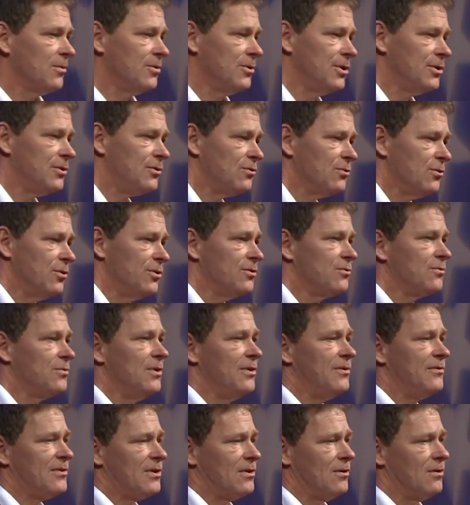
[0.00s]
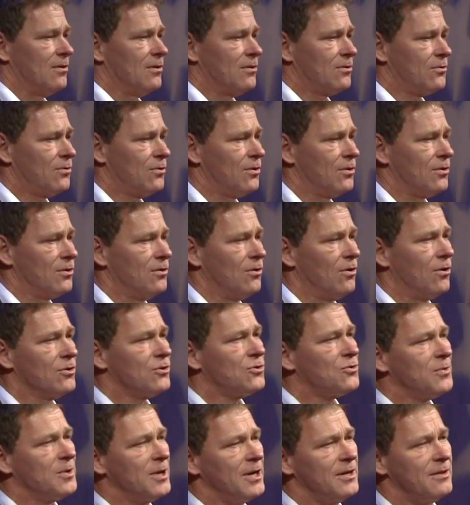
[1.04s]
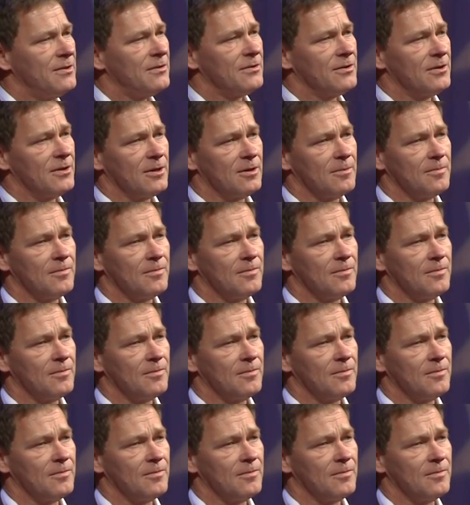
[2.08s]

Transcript: we need to increase our current launch rate.